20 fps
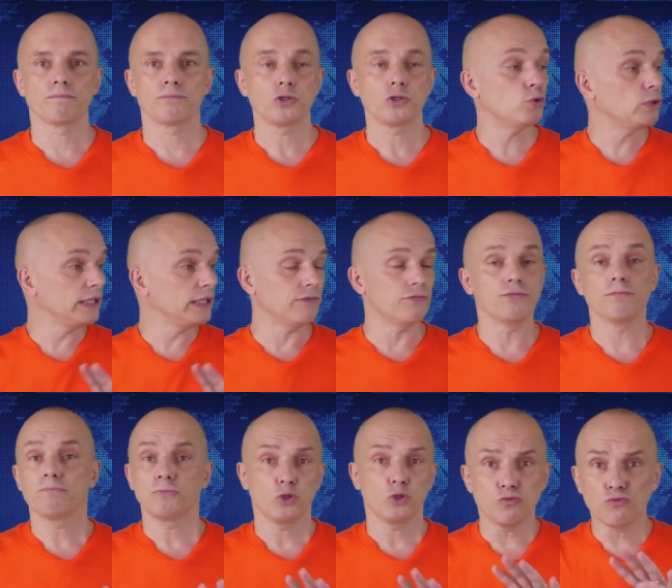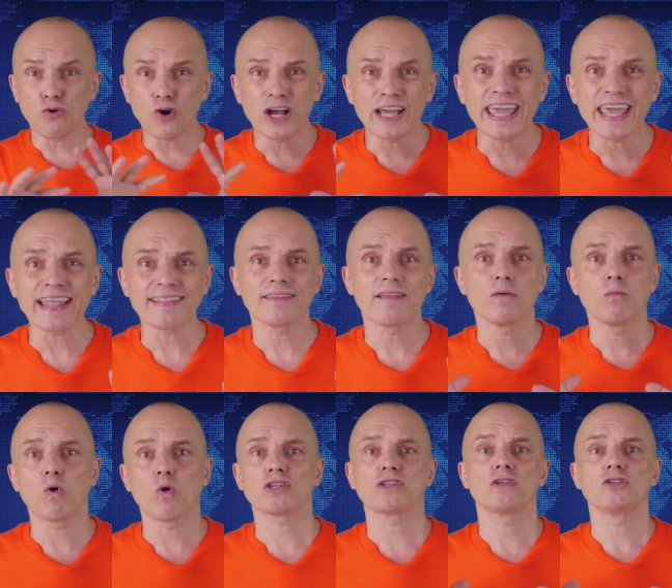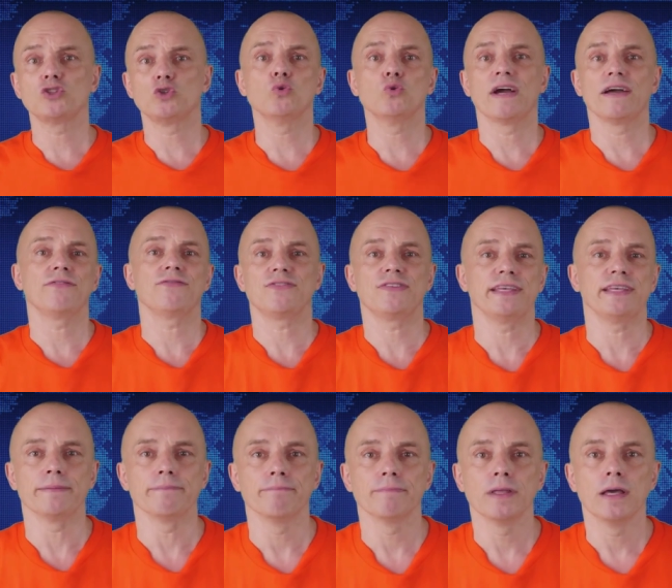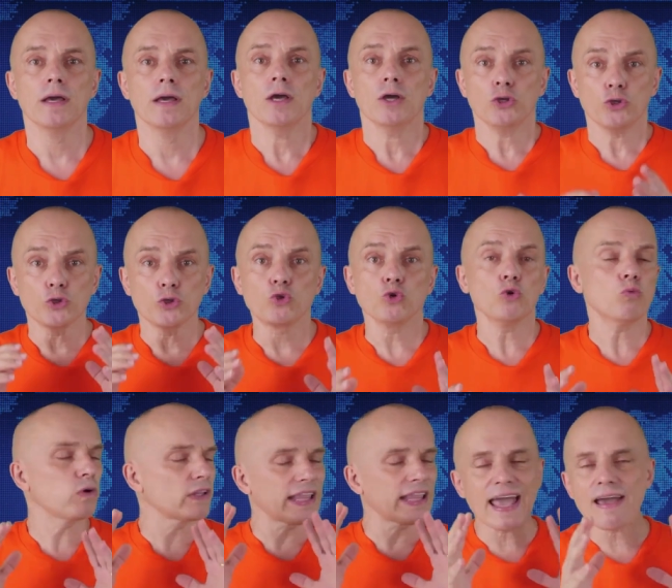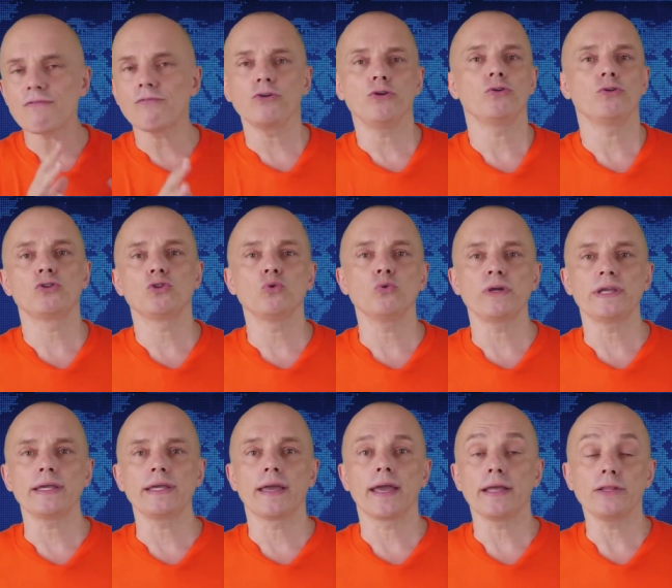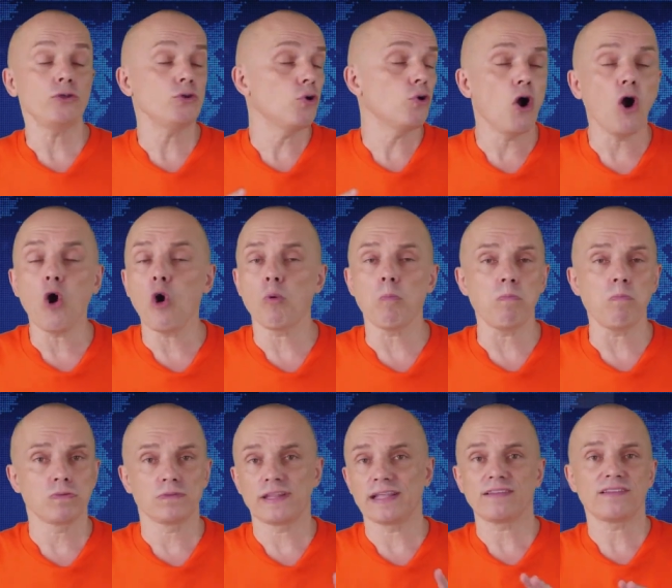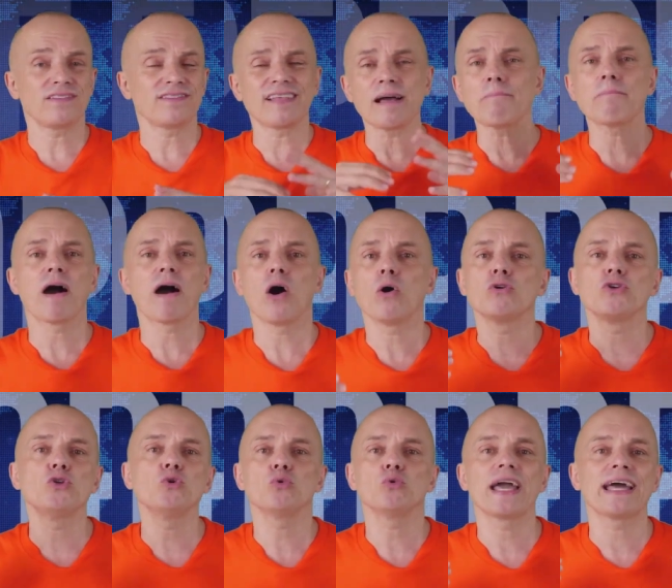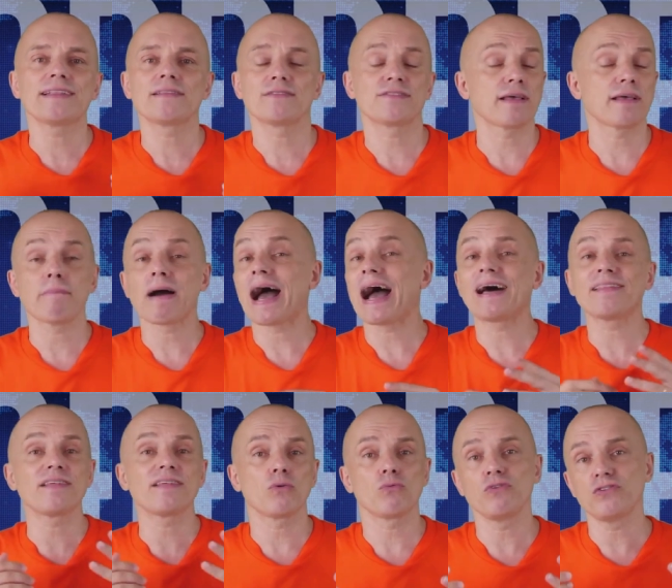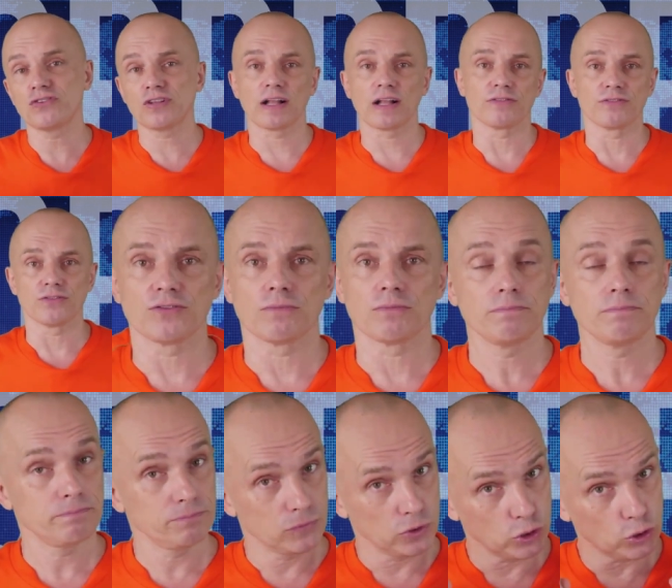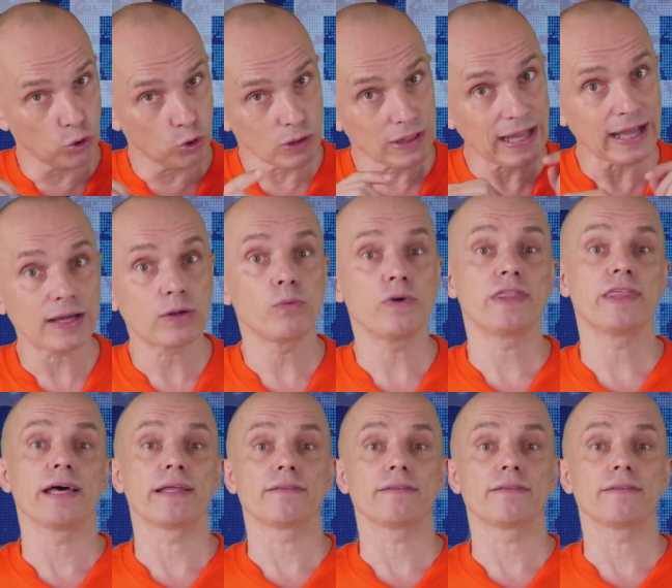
You leave, you forget what you have seen, you do whatever you're doing and you hope that somehow you get some other results. Good luck with that.